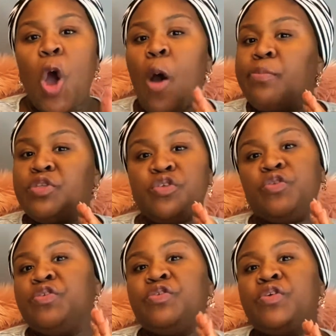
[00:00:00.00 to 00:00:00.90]
up
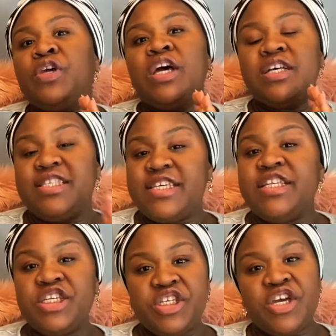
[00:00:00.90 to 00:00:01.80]
to a
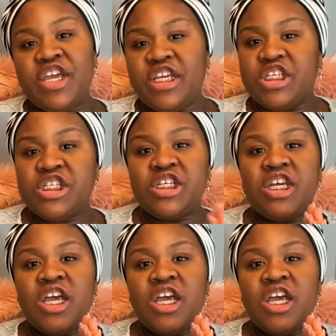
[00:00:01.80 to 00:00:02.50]
teenager age,